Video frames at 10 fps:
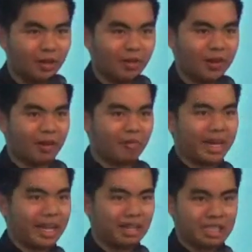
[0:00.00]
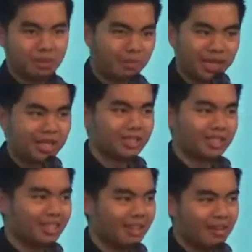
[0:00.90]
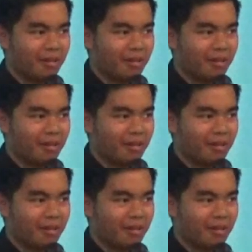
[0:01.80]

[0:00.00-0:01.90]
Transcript: not writing any speech,